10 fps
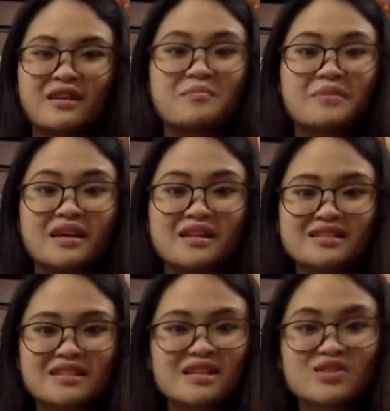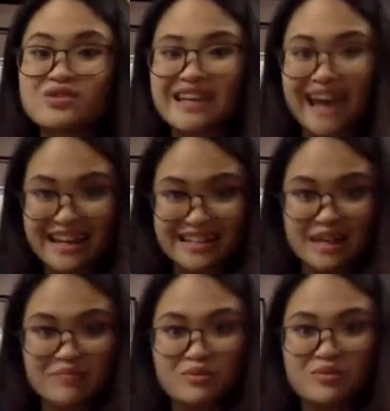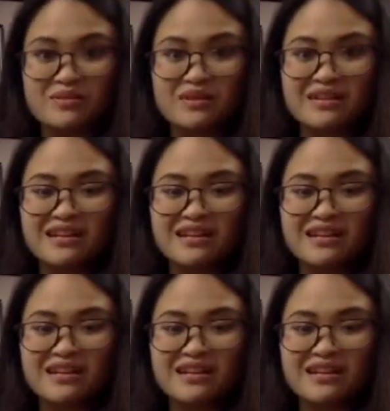ability to get that book,